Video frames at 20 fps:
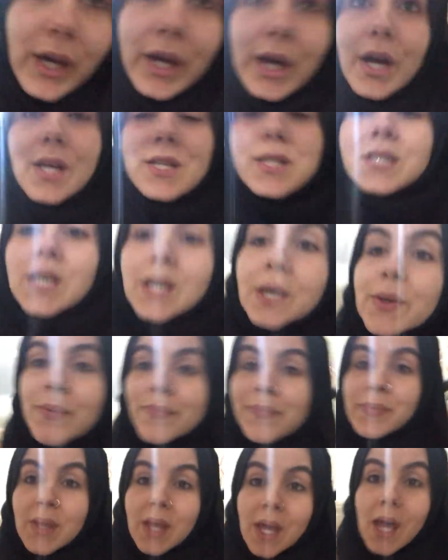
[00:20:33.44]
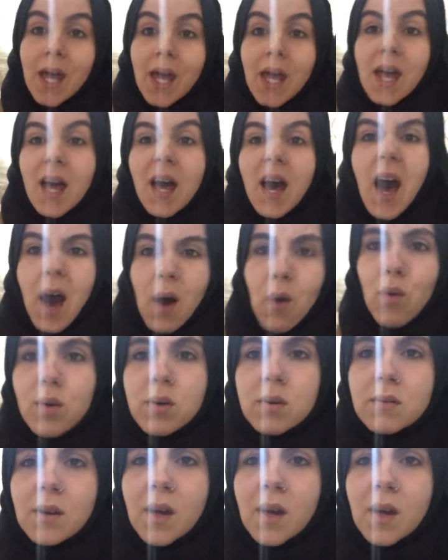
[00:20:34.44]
years. Ow.